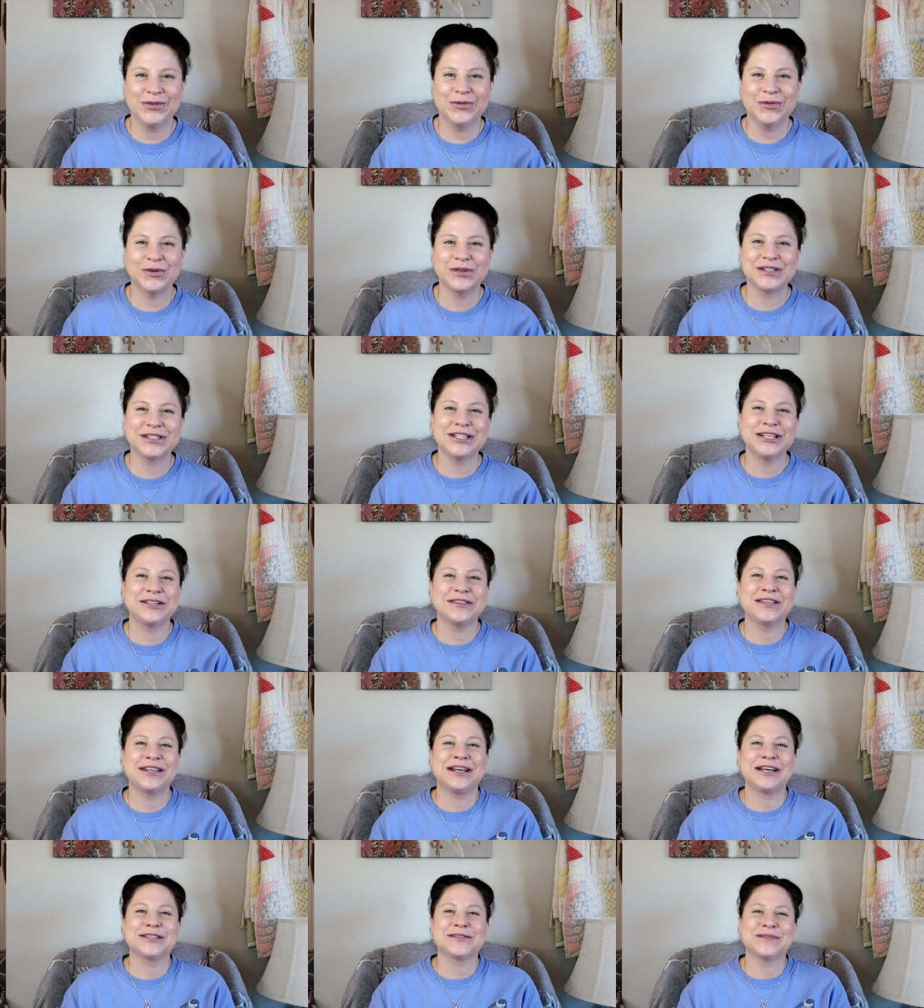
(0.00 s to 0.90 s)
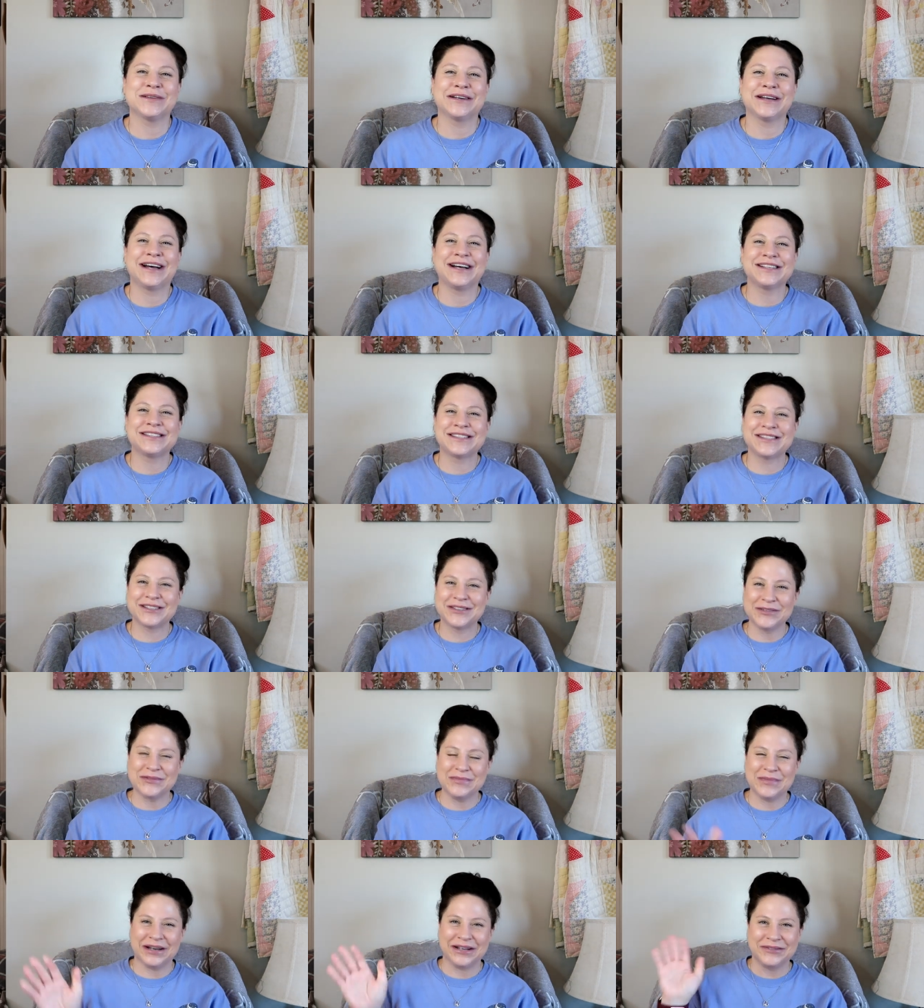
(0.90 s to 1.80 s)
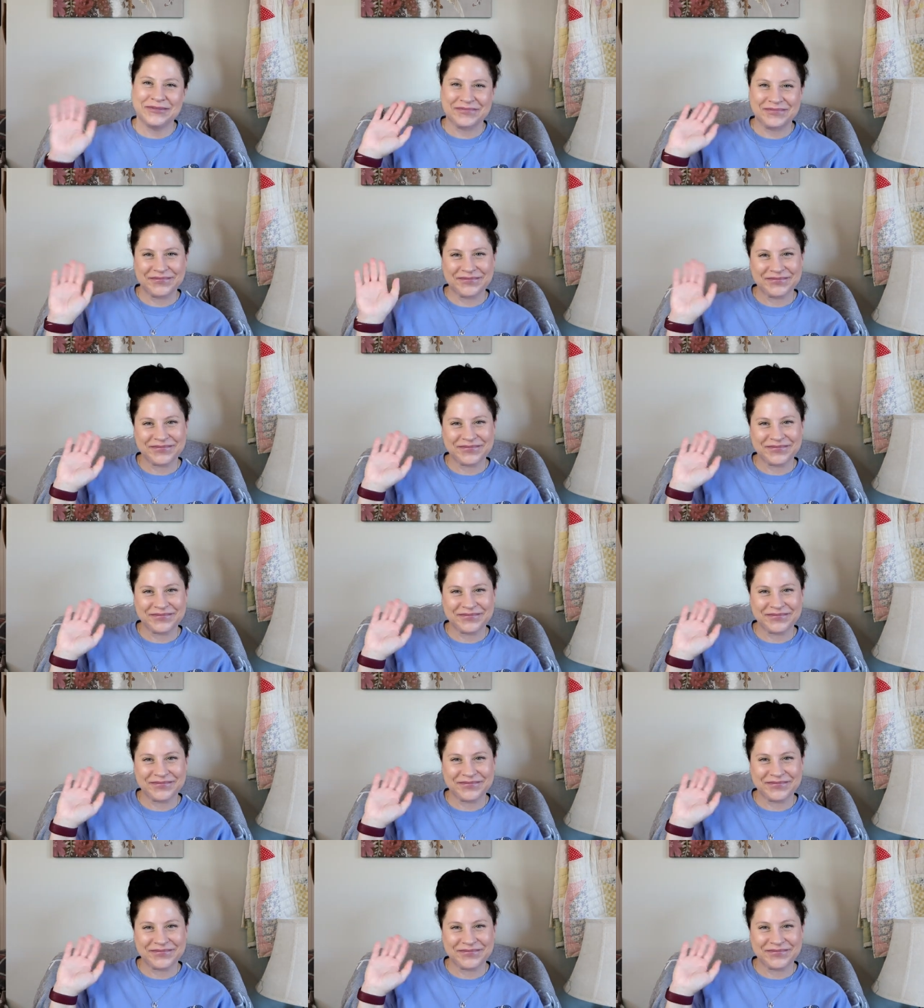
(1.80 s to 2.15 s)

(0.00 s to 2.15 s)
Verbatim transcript: We'll see you in the next one, guys. Bye.